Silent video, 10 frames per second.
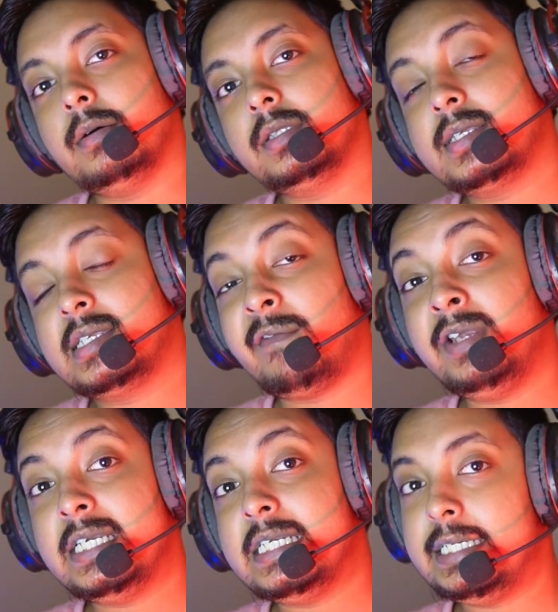
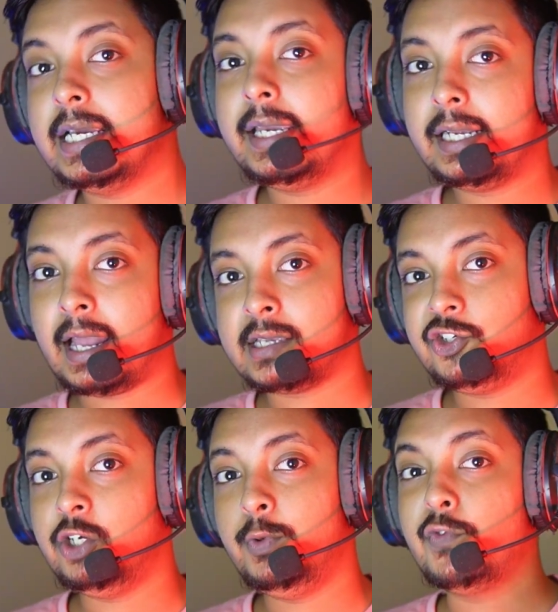70 Ti class
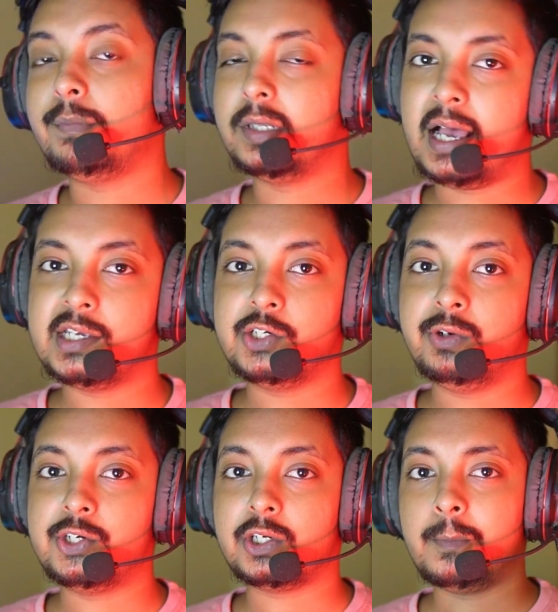GPU from the last
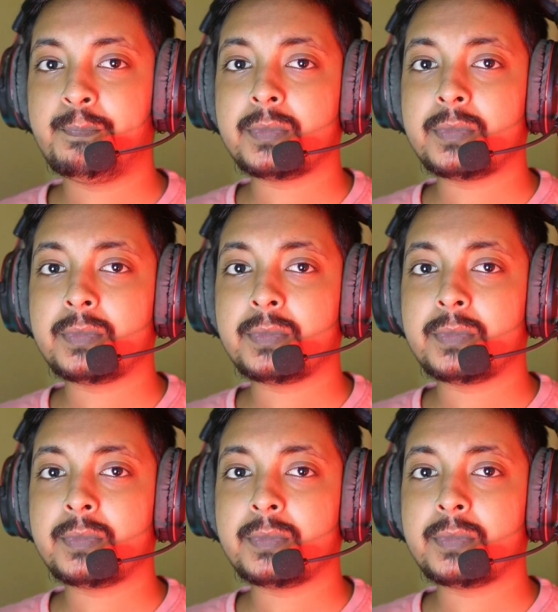generation.